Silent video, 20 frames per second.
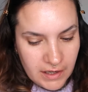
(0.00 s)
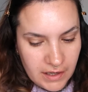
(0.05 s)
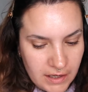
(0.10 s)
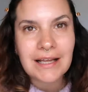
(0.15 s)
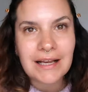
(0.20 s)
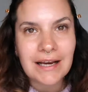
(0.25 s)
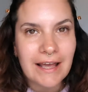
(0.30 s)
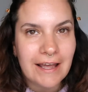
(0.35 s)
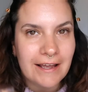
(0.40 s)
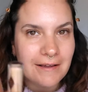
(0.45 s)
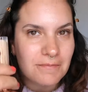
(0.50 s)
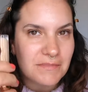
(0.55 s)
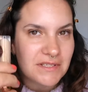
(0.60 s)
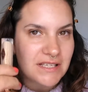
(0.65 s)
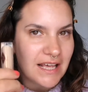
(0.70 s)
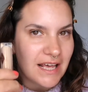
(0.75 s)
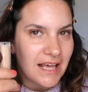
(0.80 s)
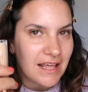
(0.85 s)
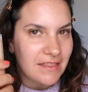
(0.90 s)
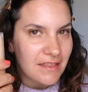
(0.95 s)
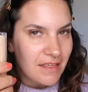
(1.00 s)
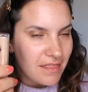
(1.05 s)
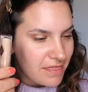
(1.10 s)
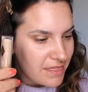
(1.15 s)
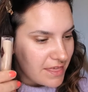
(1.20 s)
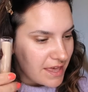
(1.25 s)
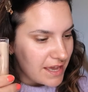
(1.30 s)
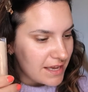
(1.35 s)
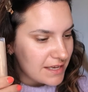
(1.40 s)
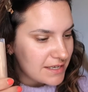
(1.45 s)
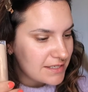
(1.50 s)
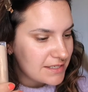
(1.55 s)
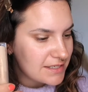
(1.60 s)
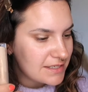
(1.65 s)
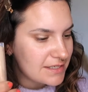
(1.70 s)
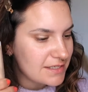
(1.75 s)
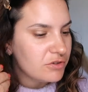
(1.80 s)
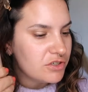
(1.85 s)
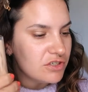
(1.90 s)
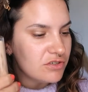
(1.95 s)
claims here that
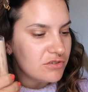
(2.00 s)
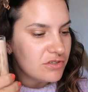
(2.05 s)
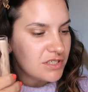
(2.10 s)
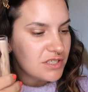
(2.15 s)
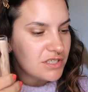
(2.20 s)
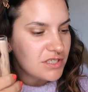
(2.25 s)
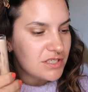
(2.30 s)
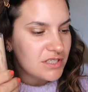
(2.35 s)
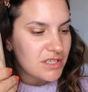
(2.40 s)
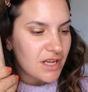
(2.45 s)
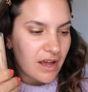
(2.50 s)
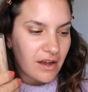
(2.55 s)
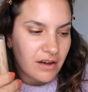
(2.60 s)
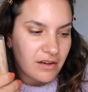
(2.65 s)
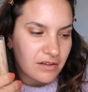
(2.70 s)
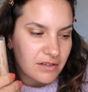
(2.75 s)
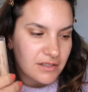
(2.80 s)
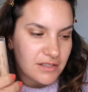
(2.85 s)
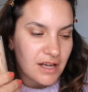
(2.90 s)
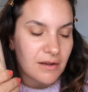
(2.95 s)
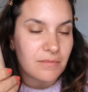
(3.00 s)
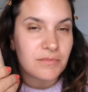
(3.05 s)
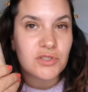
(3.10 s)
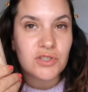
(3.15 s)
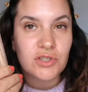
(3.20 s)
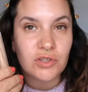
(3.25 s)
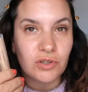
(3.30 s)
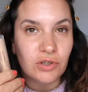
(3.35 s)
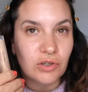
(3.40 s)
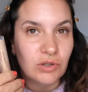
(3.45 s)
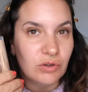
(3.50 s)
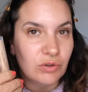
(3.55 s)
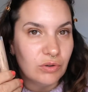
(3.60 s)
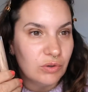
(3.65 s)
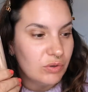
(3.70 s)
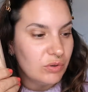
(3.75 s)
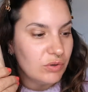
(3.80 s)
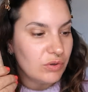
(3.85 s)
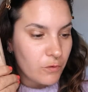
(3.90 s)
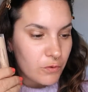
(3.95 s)
this reduced circles up to
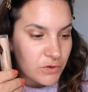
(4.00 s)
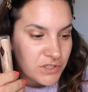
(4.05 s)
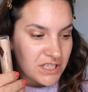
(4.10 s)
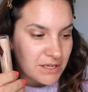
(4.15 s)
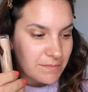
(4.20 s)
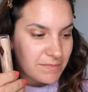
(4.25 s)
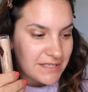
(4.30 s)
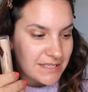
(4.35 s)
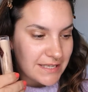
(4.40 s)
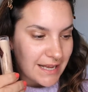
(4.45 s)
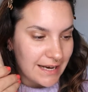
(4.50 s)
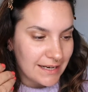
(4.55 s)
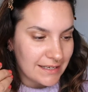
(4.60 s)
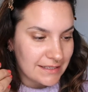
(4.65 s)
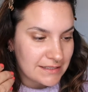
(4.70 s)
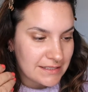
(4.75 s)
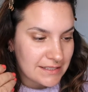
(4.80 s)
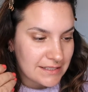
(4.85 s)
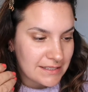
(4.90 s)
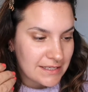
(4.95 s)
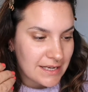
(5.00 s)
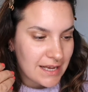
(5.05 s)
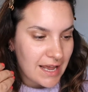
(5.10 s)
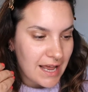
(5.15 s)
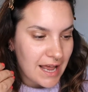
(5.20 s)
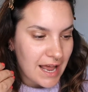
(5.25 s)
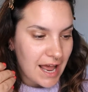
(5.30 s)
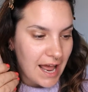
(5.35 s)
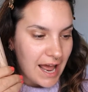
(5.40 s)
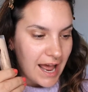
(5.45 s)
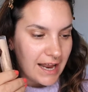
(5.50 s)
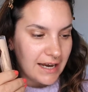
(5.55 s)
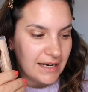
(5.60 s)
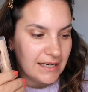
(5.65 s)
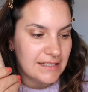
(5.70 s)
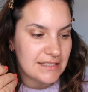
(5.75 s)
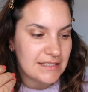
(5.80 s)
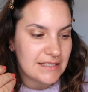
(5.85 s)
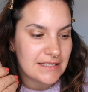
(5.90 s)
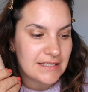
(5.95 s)
40%
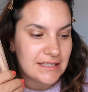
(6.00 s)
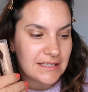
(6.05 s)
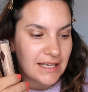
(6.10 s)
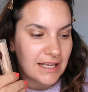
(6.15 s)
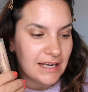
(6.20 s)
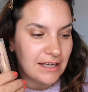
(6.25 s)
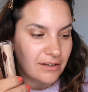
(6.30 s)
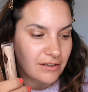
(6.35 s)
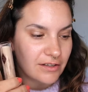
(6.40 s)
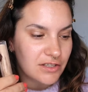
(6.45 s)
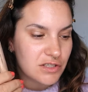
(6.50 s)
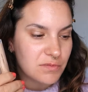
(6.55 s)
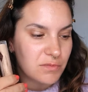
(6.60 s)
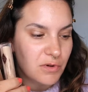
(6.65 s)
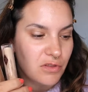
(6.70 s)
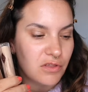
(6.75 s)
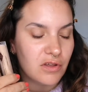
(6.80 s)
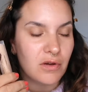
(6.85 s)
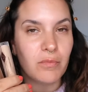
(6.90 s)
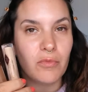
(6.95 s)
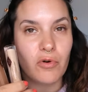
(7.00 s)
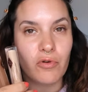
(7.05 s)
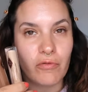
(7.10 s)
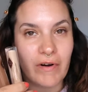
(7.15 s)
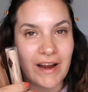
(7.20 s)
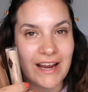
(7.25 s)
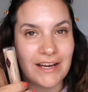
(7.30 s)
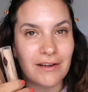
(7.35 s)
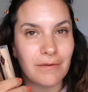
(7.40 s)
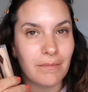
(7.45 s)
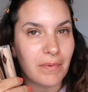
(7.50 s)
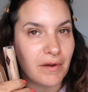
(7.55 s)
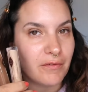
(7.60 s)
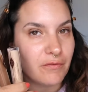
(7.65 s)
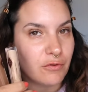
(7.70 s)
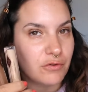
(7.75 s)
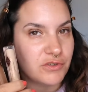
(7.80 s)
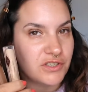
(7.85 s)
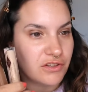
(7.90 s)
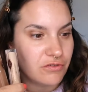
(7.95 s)
and skin looks smoother and more radiant by
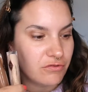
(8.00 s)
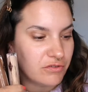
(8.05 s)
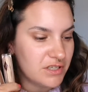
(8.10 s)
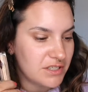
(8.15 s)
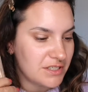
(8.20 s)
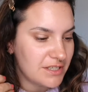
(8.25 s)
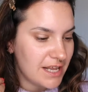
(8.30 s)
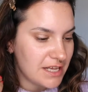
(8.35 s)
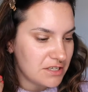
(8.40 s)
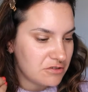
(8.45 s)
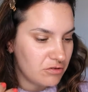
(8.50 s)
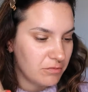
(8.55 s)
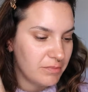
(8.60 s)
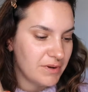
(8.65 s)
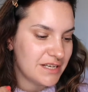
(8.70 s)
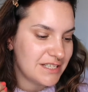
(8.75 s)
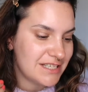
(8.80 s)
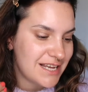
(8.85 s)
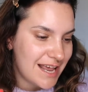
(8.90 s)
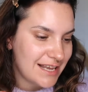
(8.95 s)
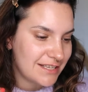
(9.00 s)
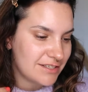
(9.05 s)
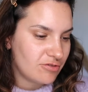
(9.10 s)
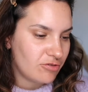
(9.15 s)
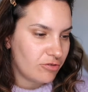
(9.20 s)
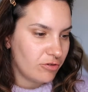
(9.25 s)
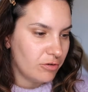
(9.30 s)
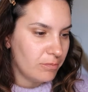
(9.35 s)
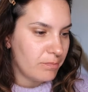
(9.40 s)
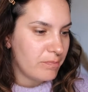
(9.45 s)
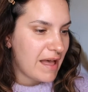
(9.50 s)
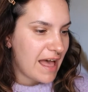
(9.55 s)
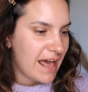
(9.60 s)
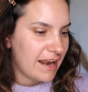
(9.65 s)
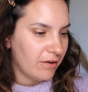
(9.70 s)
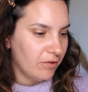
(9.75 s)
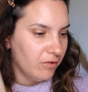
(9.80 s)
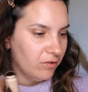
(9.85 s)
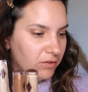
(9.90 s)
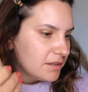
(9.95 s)
43%. So that's from a test group
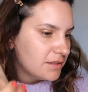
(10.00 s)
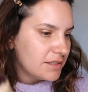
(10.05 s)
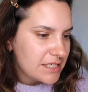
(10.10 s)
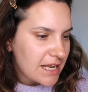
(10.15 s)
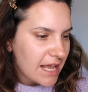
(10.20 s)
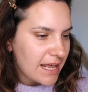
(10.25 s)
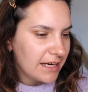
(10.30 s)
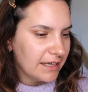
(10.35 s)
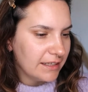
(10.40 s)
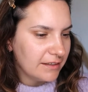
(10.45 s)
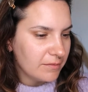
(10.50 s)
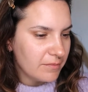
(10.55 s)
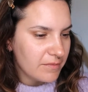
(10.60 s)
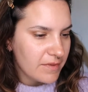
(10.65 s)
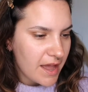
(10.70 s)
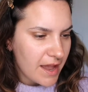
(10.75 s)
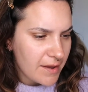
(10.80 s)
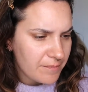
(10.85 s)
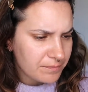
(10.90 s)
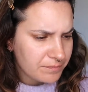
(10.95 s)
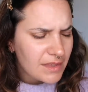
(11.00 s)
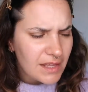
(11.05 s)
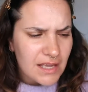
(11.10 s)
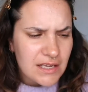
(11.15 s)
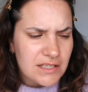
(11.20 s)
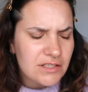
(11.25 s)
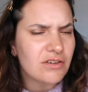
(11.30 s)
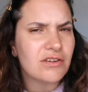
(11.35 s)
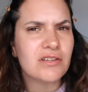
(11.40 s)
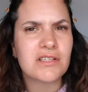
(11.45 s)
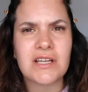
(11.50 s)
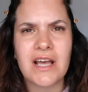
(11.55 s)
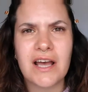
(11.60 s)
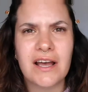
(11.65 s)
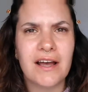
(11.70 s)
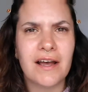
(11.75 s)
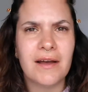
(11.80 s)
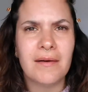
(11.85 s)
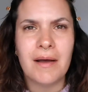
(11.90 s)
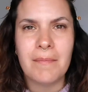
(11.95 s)
panel telling them that. It's got
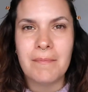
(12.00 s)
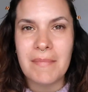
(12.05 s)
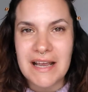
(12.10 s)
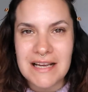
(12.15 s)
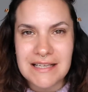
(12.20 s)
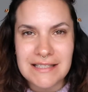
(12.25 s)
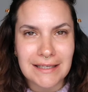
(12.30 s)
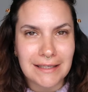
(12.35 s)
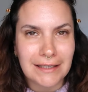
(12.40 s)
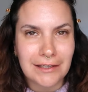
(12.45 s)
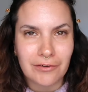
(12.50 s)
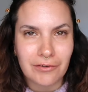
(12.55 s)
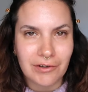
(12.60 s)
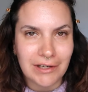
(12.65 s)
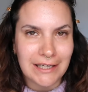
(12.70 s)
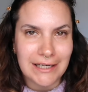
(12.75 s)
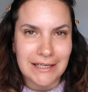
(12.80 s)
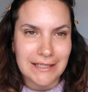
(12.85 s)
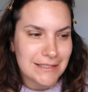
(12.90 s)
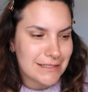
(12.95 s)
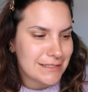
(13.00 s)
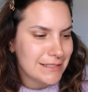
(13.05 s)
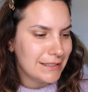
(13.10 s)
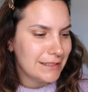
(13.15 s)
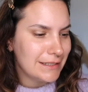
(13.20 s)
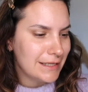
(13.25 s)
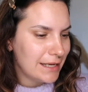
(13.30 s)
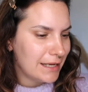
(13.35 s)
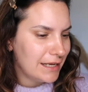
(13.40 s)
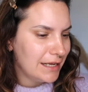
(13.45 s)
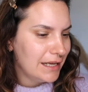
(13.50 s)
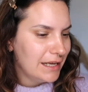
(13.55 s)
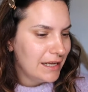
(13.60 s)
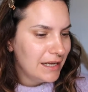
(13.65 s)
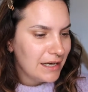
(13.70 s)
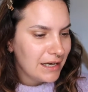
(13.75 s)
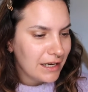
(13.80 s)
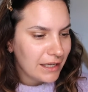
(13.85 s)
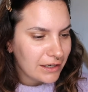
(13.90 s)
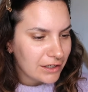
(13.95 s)
amazing ingredients in there,
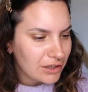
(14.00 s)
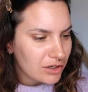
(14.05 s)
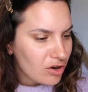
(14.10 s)
like